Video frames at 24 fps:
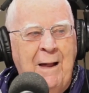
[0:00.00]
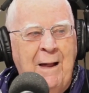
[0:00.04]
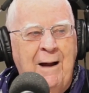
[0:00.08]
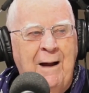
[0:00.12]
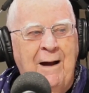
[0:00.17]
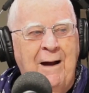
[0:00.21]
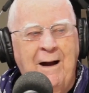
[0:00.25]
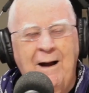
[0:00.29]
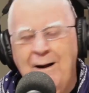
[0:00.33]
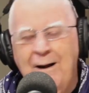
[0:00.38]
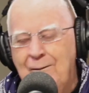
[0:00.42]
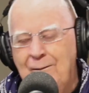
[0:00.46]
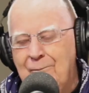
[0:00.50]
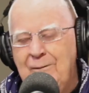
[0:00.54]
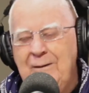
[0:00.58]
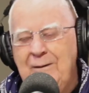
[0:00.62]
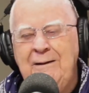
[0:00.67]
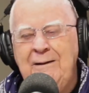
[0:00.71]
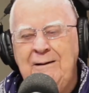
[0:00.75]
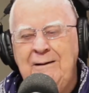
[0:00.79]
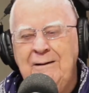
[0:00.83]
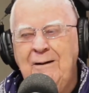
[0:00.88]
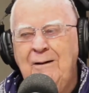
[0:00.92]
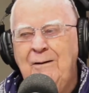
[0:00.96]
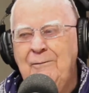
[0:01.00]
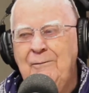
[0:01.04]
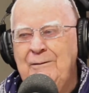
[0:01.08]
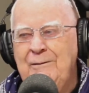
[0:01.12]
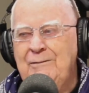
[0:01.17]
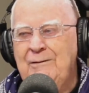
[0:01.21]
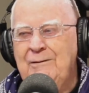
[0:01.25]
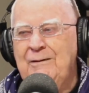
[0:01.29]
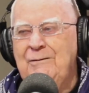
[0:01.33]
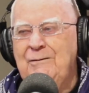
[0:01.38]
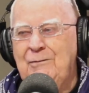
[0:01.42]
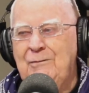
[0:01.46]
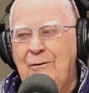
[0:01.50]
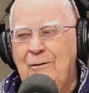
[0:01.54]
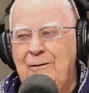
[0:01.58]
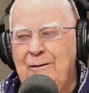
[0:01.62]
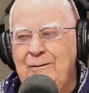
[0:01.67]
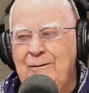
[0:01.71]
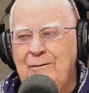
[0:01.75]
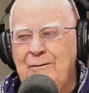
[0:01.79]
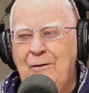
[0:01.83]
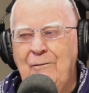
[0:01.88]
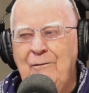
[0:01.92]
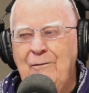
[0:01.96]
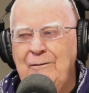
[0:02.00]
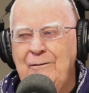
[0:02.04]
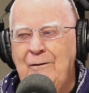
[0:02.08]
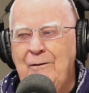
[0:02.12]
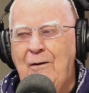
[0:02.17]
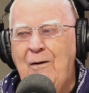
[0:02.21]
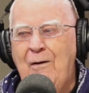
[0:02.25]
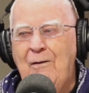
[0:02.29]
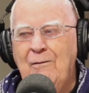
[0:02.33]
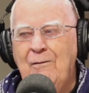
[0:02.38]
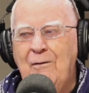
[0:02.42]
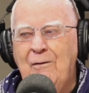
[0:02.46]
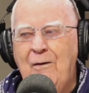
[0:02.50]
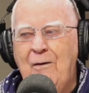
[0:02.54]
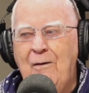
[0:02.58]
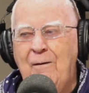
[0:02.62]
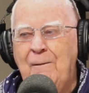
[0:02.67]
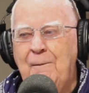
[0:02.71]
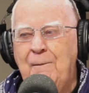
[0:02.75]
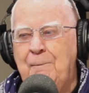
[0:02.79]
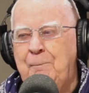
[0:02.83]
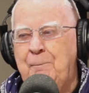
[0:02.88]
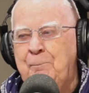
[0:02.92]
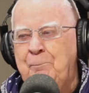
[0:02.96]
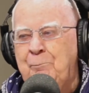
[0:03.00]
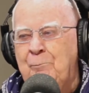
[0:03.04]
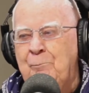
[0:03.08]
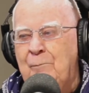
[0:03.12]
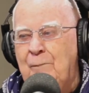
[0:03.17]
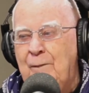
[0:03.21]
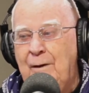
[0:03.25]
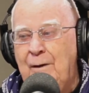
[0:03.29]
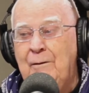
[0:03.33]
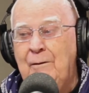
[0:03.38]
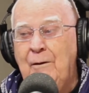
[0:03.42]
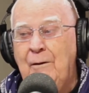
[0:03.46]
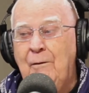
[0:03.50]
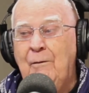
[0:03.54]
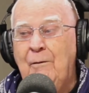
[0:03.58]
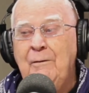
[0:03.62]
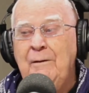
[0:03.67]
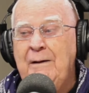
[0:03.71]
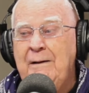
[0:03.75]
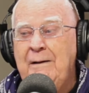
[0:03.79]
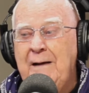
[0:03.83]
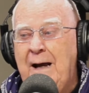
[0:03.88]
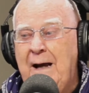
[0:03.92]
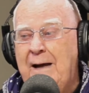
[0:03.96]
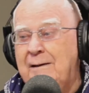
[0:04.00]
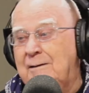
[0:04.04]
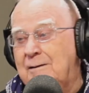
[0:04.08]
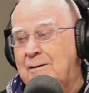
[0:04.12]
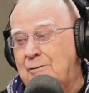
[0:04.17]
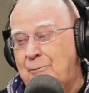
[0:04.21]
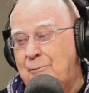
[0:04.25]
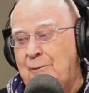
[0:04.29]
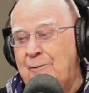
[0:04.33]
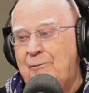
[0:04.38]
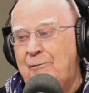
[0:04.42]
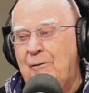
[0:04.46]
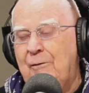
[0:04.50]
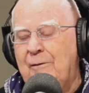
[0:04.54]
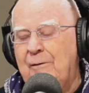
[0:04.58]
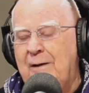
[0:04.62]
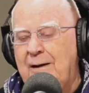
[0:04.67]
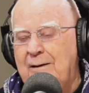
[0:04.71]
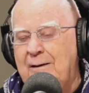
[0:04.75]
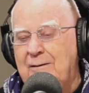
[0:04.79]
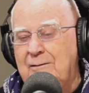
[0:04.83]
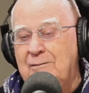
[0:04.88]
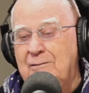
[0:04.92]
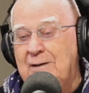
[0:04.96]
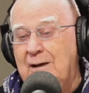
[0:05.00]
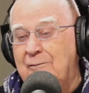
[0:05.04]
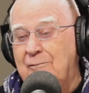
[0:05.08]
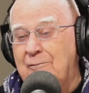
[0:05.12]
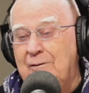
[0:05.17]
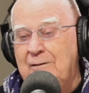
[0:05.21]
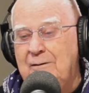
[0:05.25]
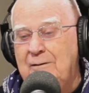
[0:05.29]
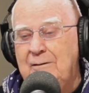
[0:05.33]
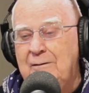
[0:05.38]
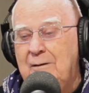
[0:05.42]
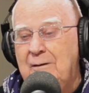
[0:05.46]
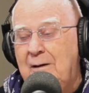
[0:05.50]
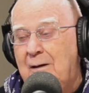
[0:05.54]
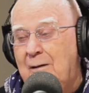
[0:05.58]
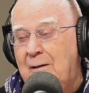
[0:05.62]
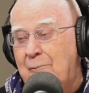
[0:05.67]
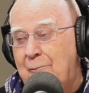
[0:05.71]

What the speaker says: I really always enjoyed going to Hong Kong in the early 90s, before 97,